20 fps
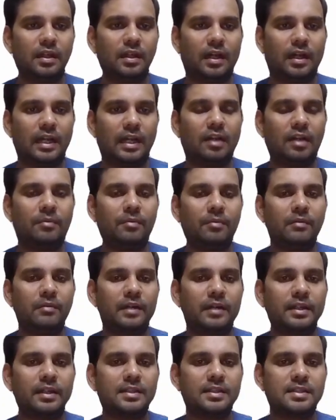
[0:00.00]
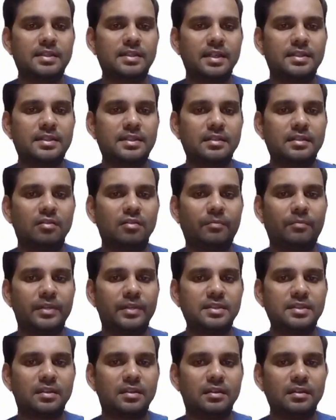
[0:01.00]
Allowable working stress in
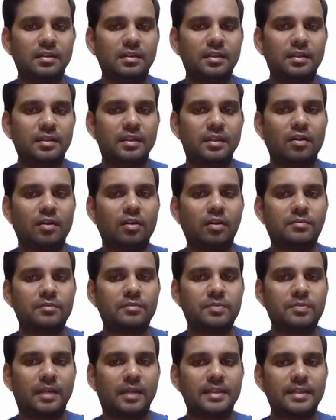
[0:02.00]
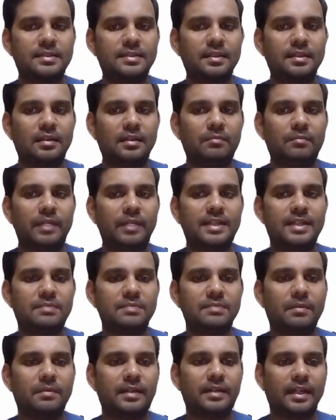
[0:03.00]
compression in the column splice
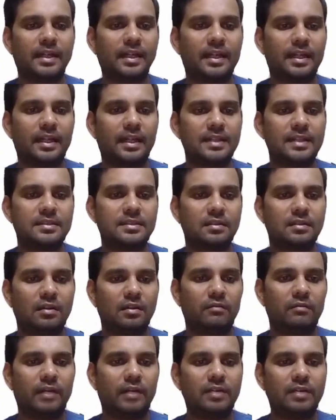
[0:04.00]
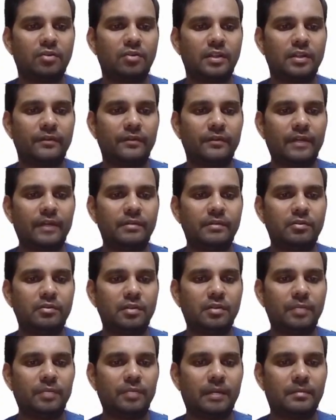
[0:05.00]
plates may be taken as 125
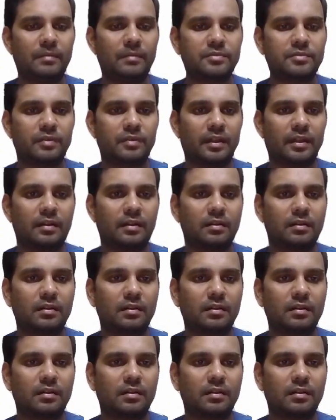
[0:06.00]
Newton per mm square.